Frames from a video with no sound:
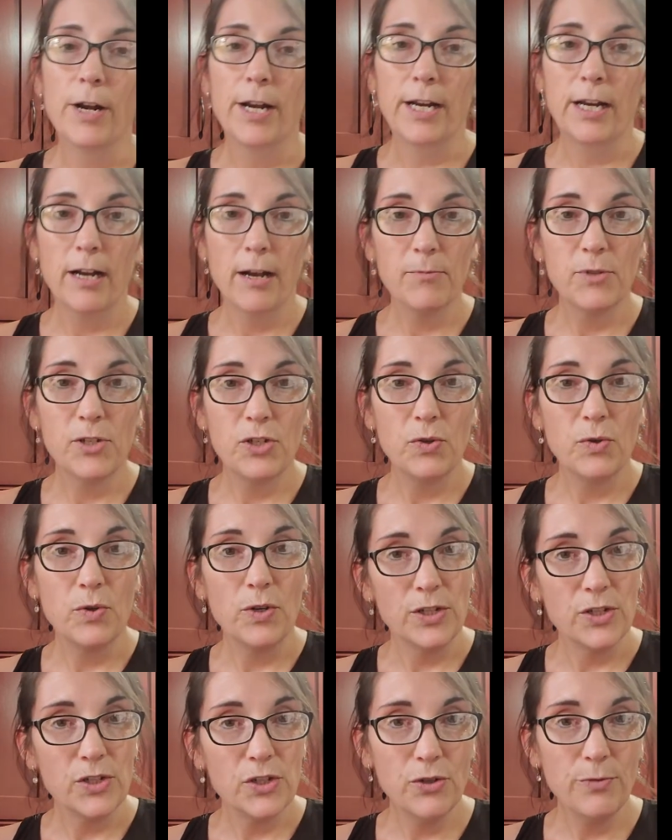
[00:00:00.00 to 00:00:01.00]
it comes to
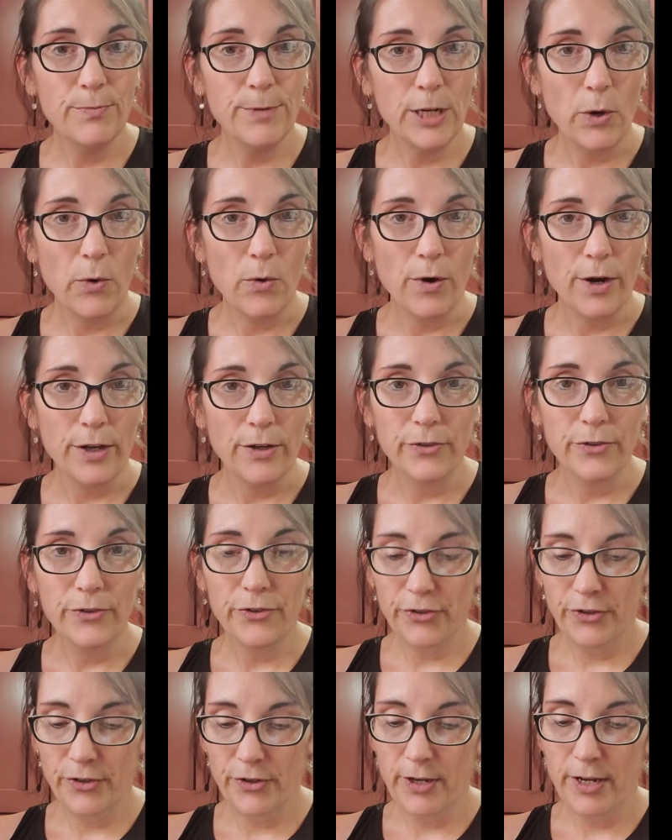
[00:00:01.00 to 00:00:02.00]
consuming
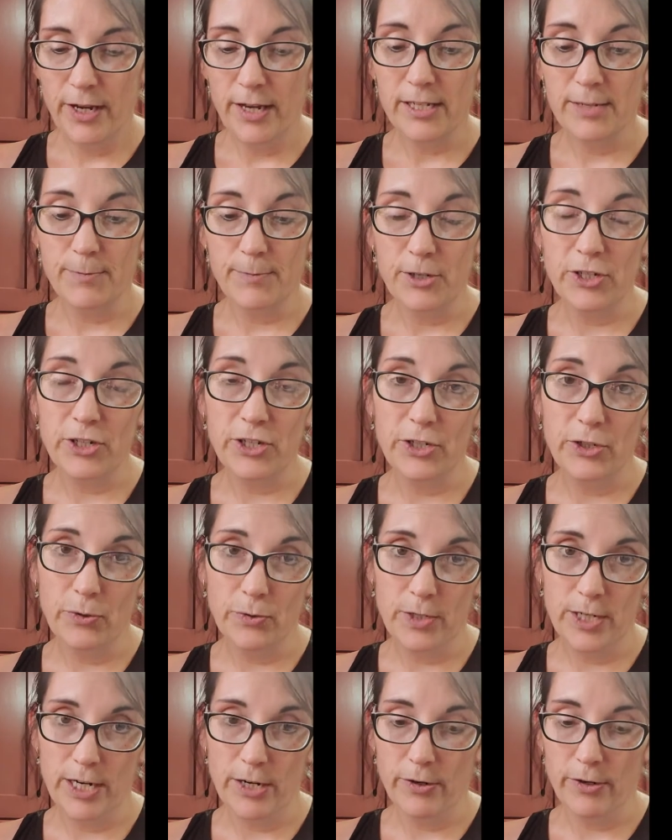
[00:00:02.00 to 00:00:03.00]
oils, especially
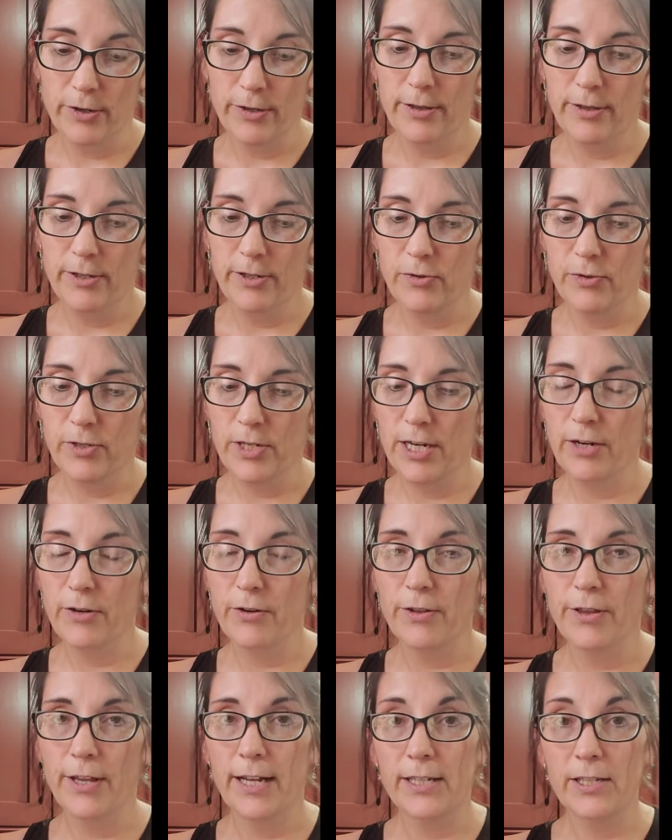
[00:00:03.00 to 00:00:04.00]

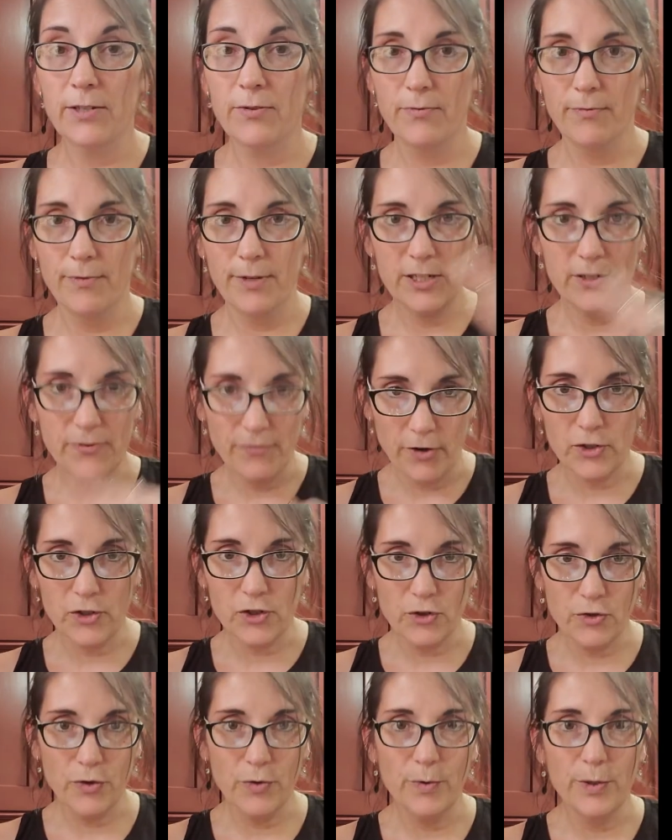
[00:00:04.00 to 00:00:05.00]
doTERRA, this
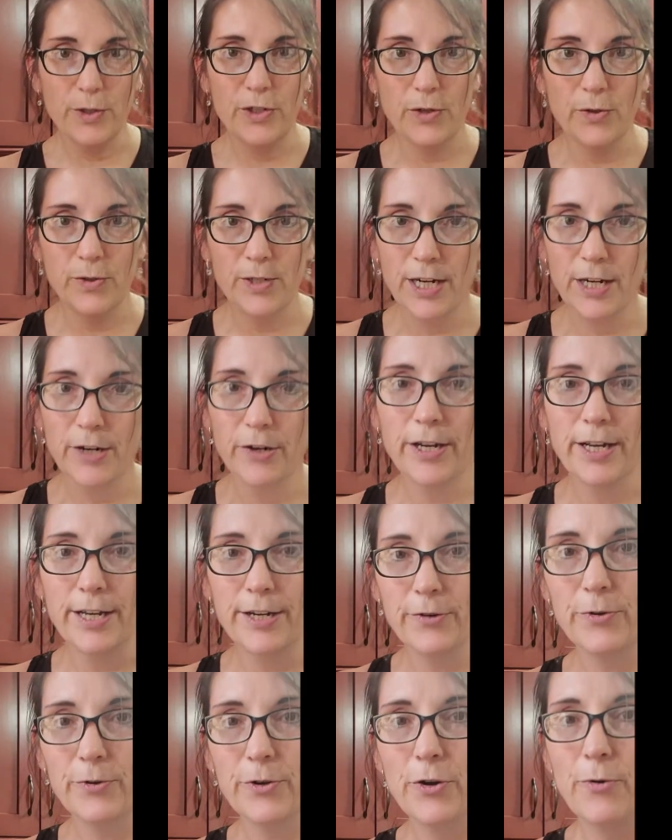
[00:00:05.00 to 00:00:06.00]
falls true with doTERRA. I
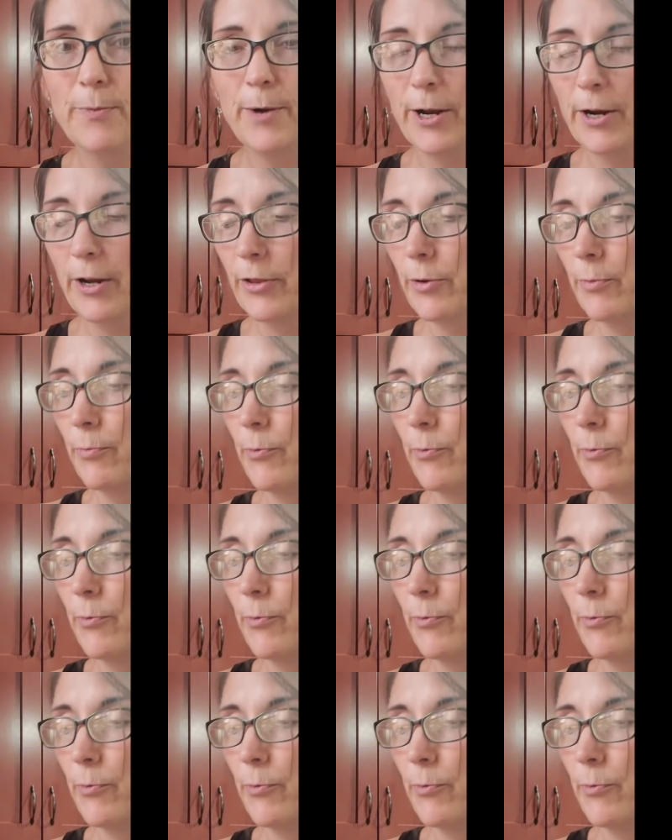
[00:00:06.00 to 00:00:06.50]
don't know about other